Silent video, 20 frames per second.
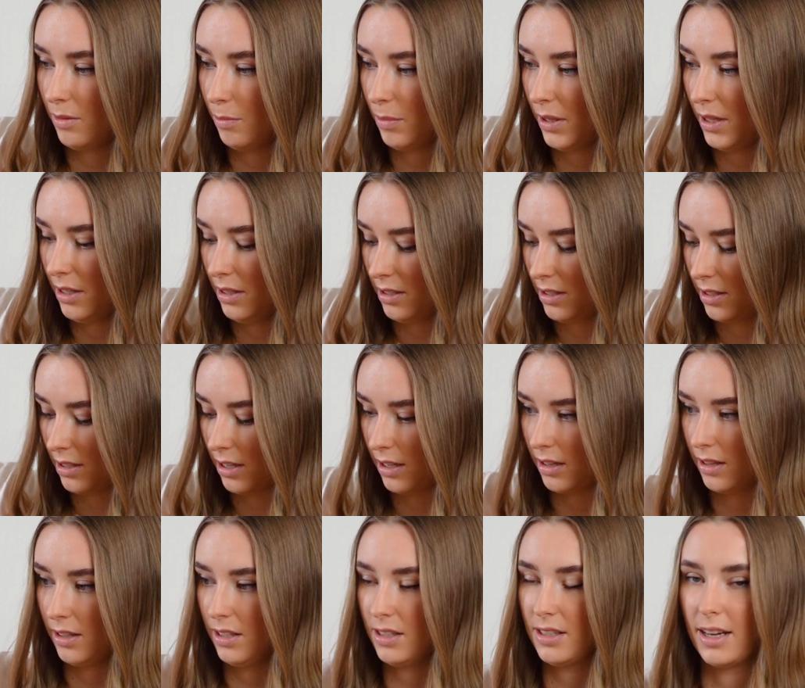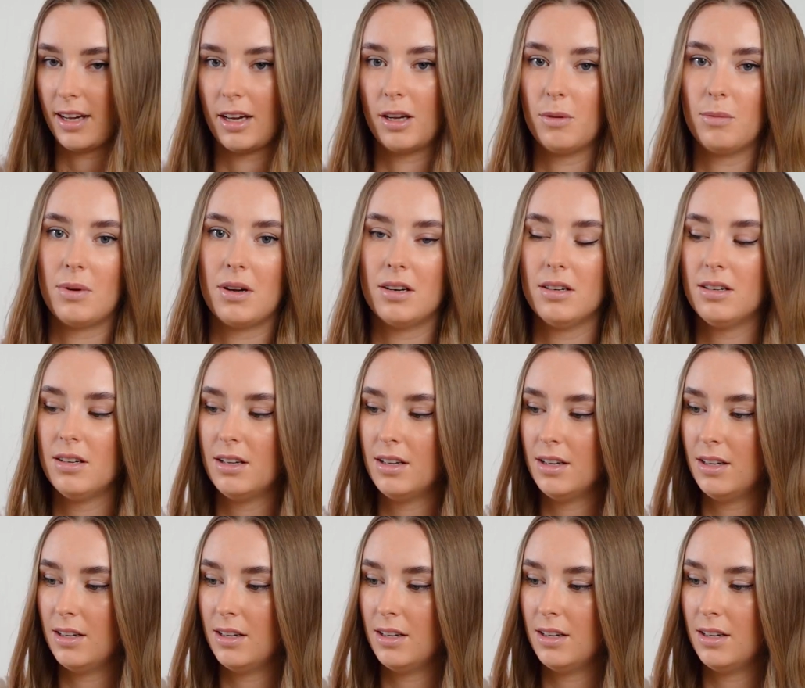piece and the second one.